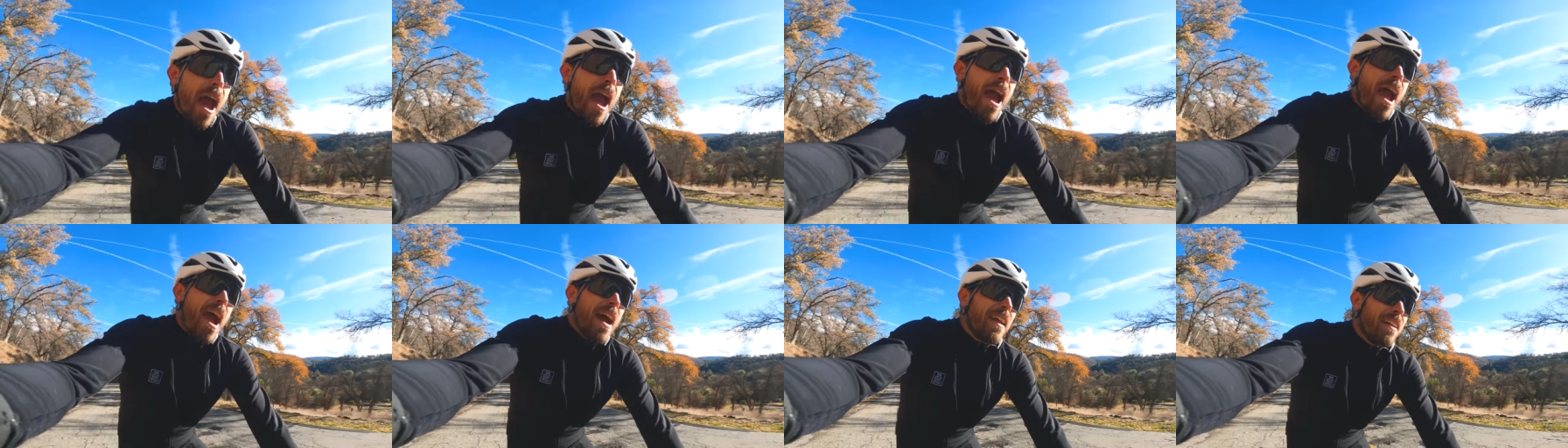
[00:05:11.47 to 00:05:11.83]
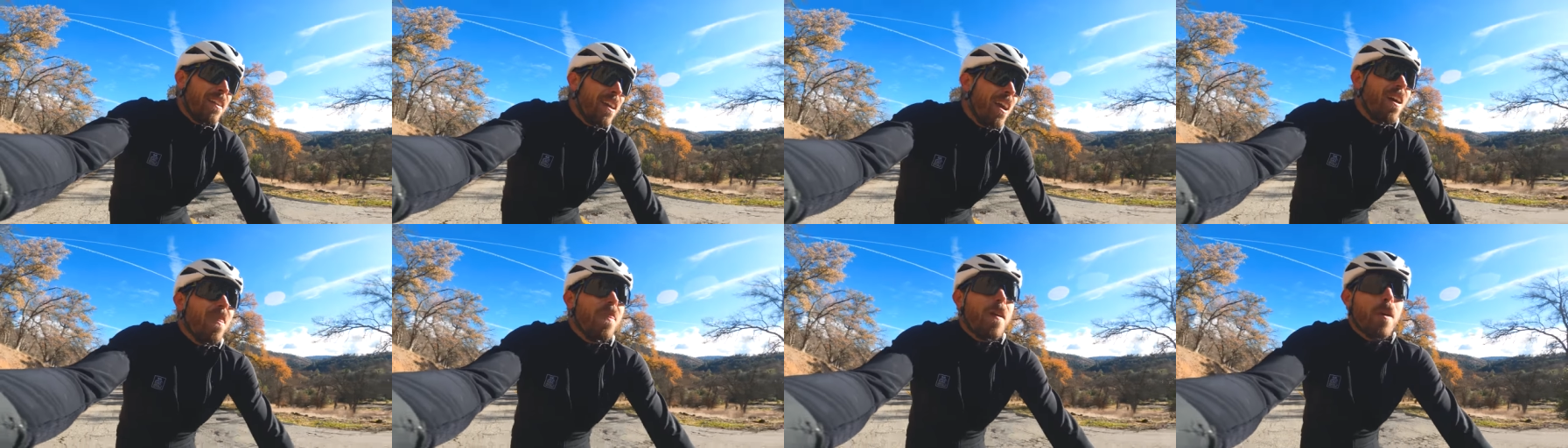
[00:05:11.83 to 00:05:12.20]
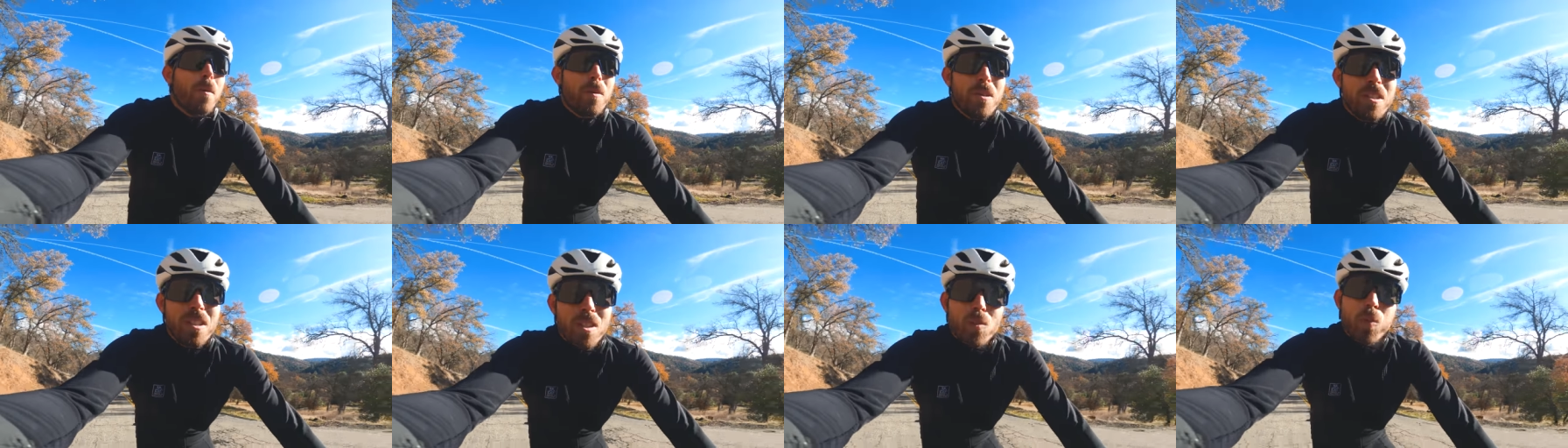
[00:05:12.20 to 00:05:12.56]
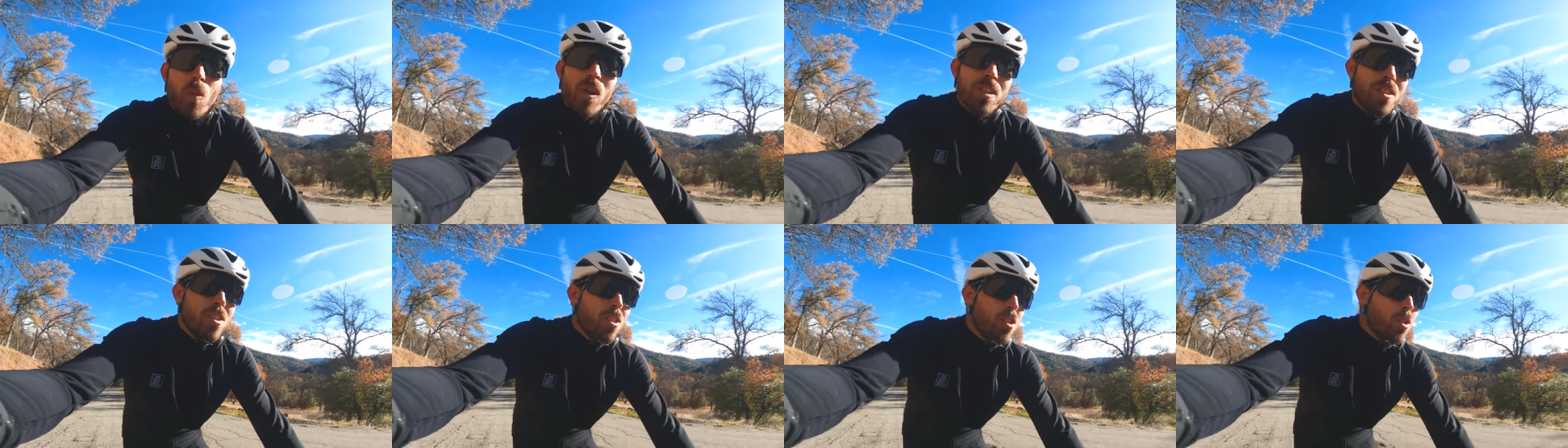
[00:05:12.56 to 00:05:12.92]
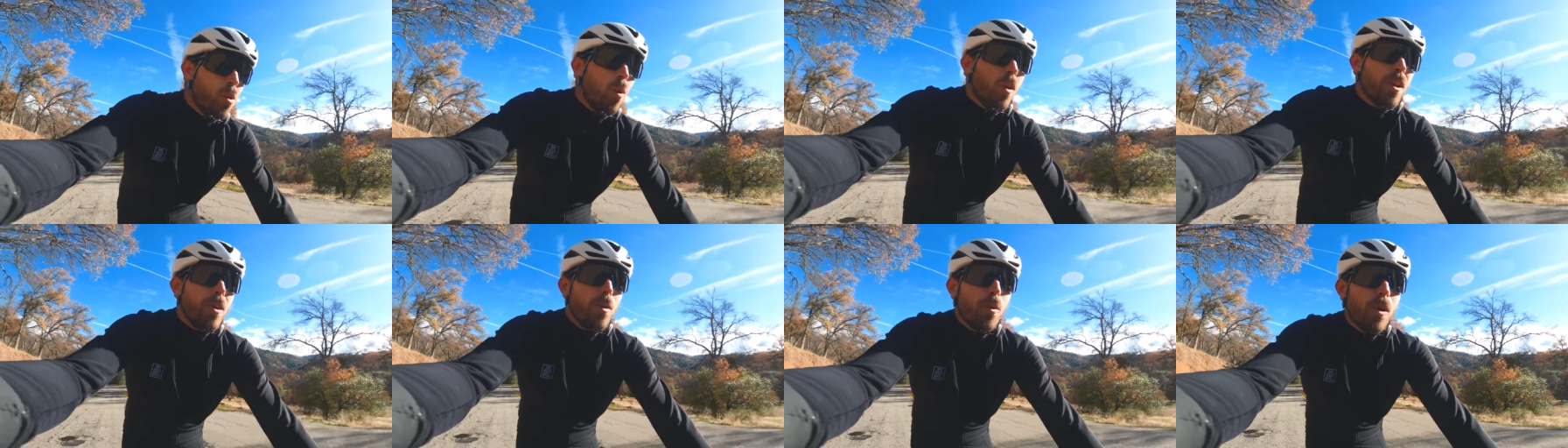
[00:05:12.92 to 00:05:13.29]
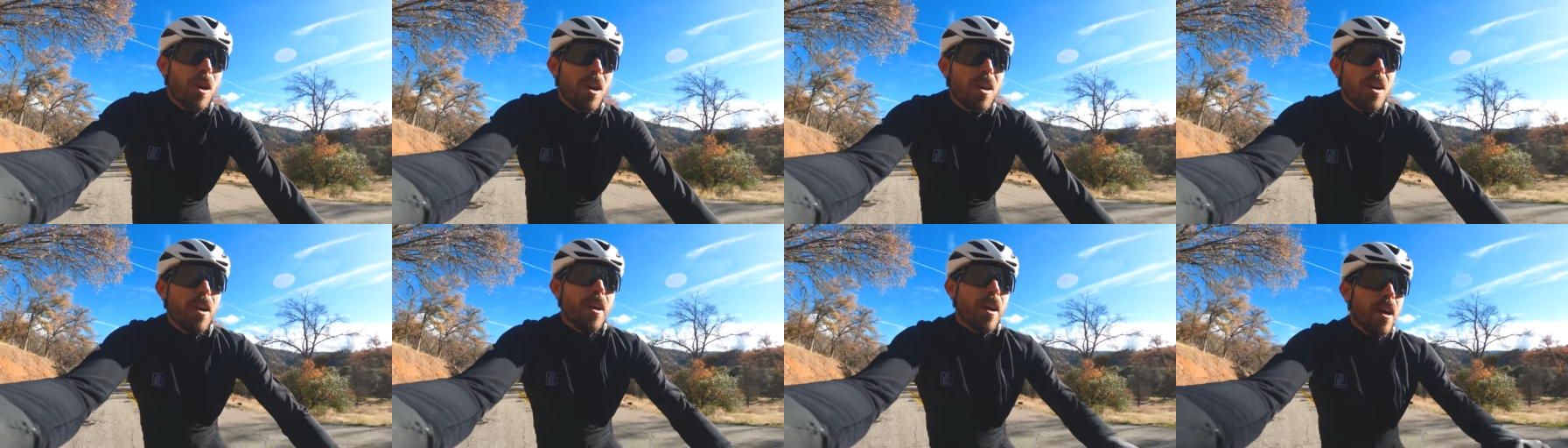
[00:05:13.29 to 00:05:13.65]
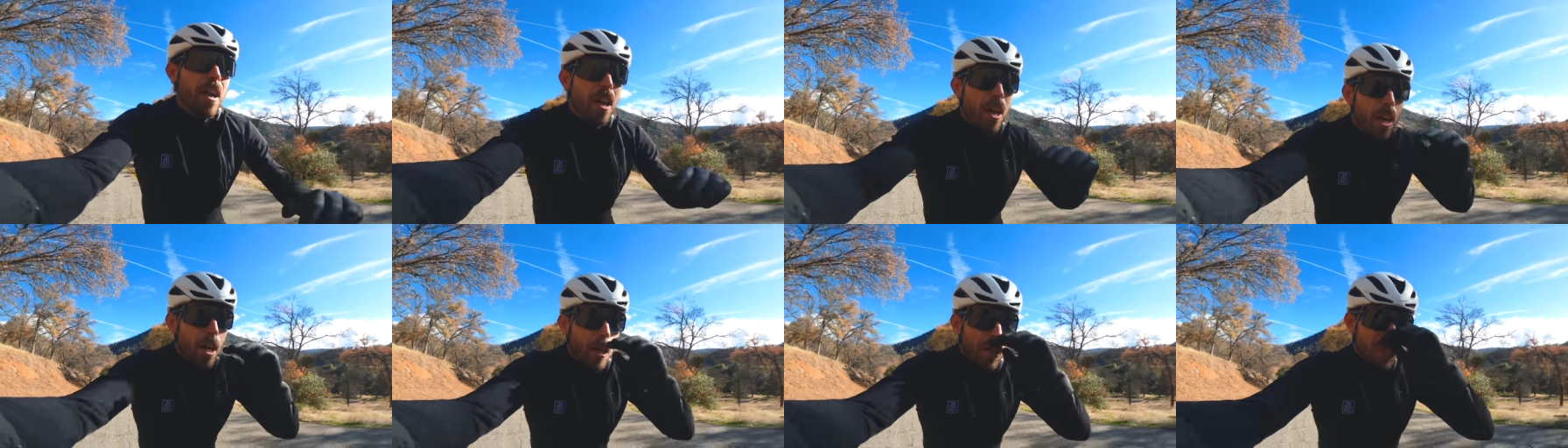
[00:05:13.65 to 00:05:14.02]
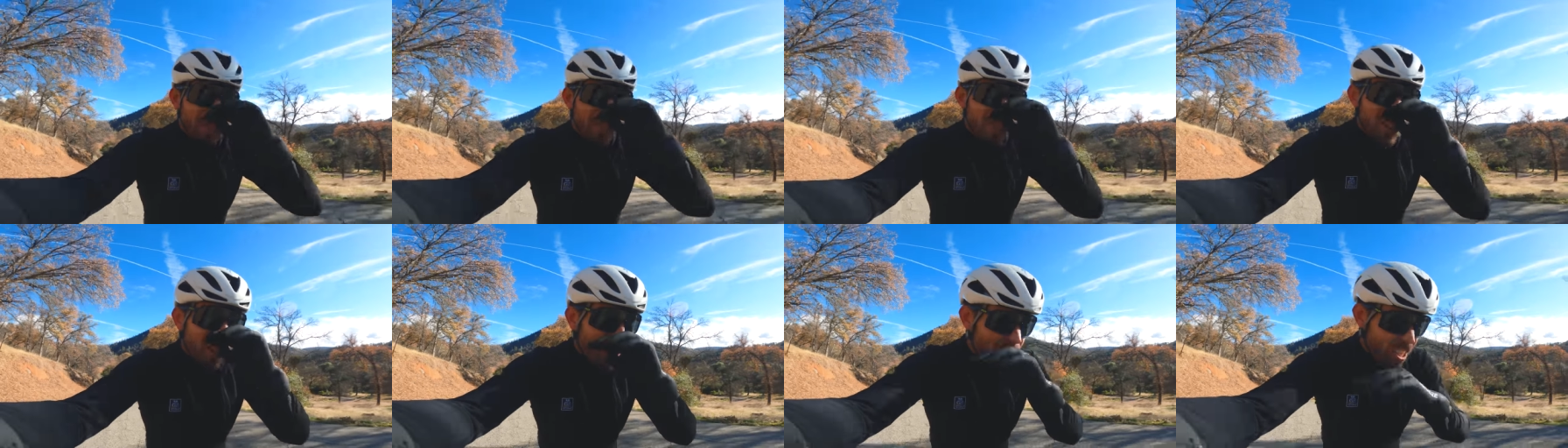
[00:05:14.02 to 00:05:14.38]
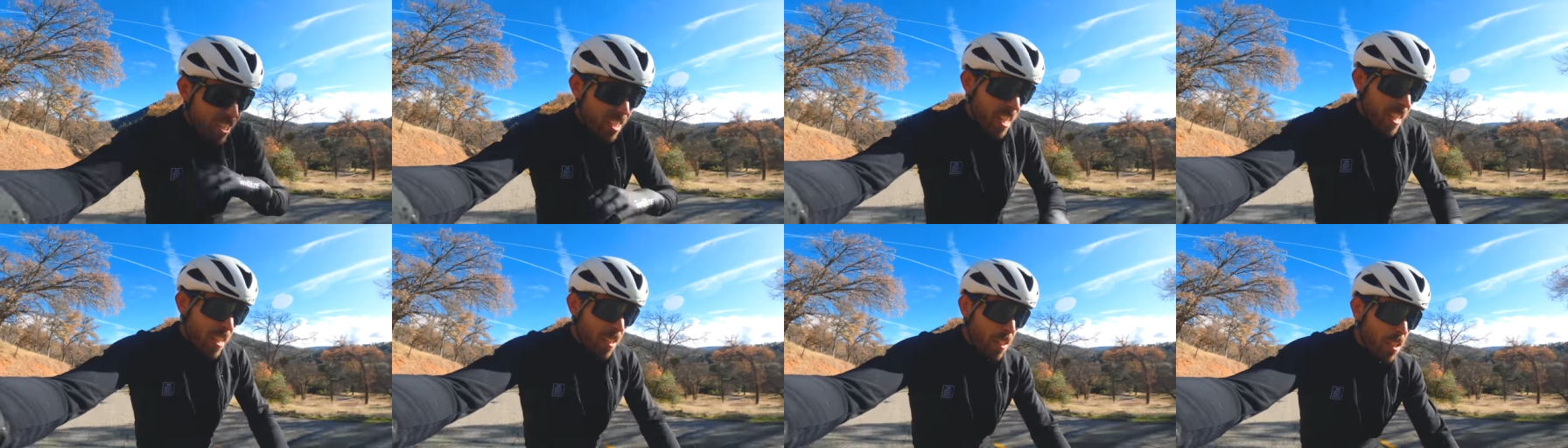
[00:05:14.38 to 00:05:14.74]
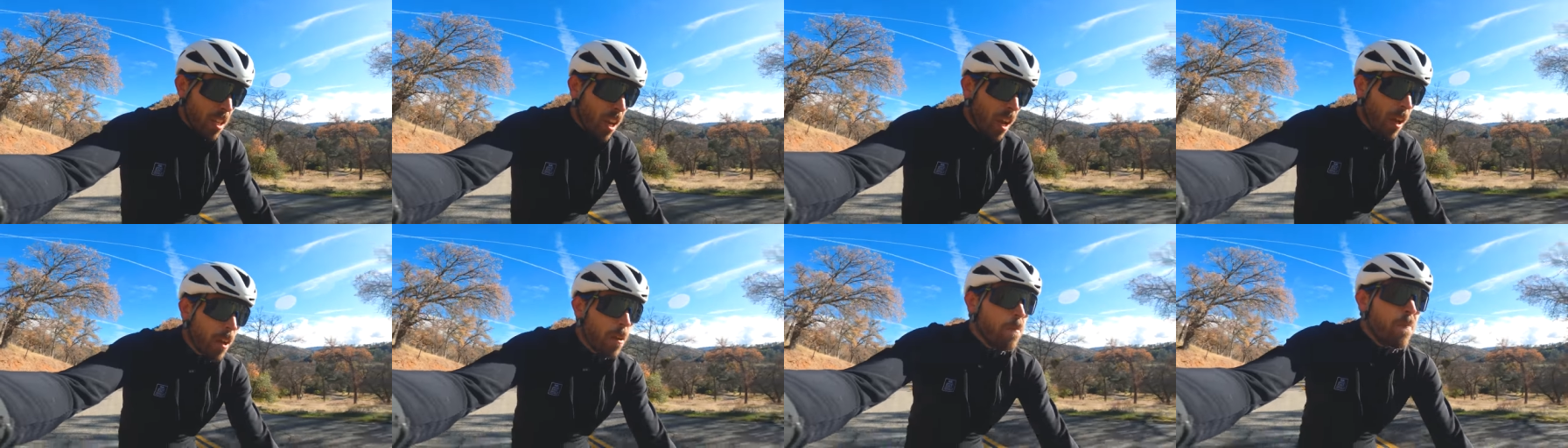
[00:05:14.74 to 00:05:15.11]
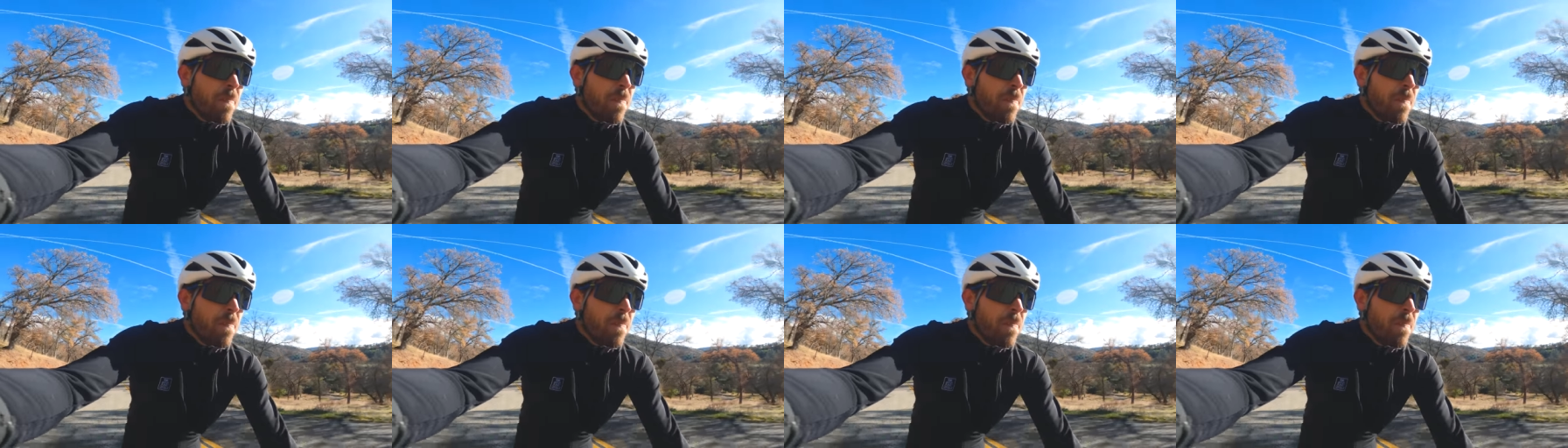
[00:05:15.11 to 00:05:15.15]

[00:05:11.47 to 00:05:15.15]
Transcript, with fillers: And there was this one story where Xerxes